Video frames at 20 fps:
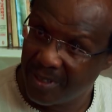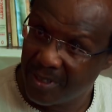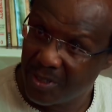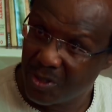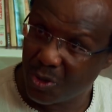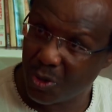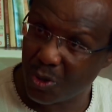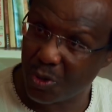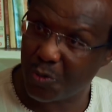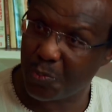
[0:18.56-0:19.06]

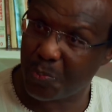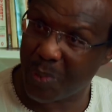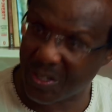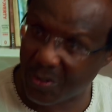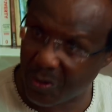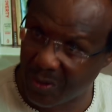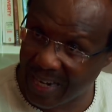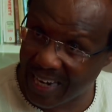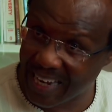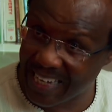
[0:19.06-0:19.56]
sort of
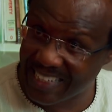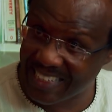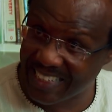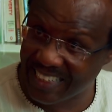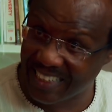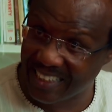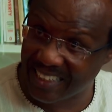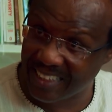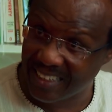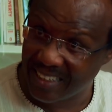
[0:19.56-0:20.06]

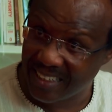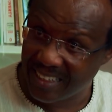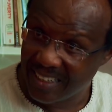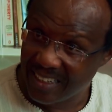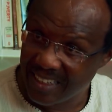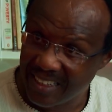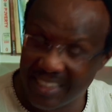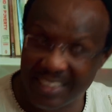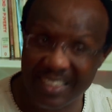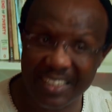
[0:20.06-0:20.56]
personalizing.
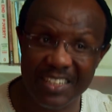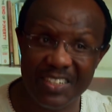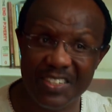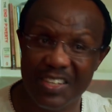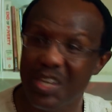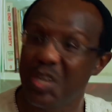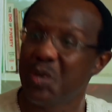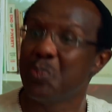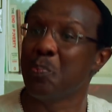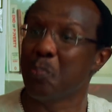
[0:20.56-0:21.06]
It is
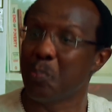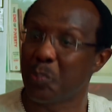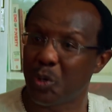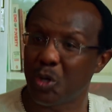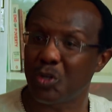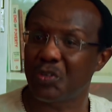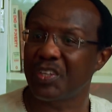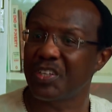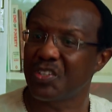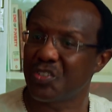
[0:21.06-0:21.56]
him,
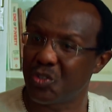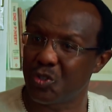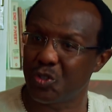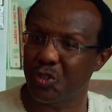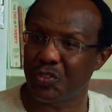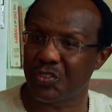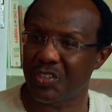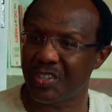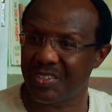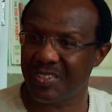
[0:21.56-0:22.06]
not the
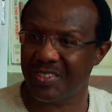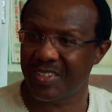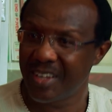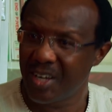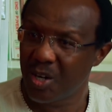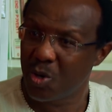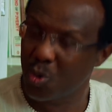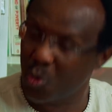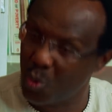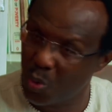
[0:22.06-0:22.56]
institutions. It's
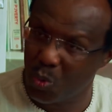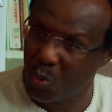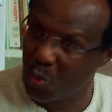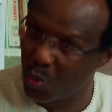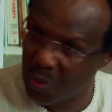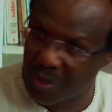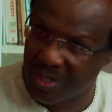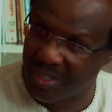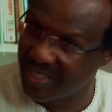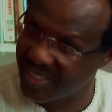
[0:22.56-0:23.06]

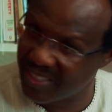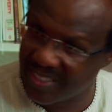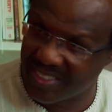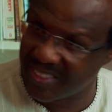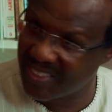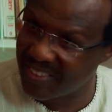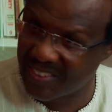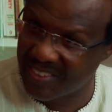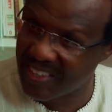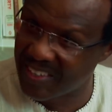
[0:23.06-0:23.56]
Uhuru. This
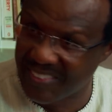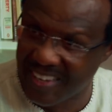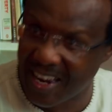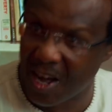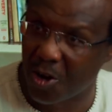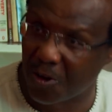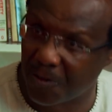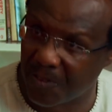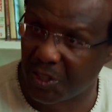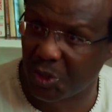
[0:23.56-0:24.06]
is the
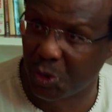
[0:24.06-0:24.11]
star of the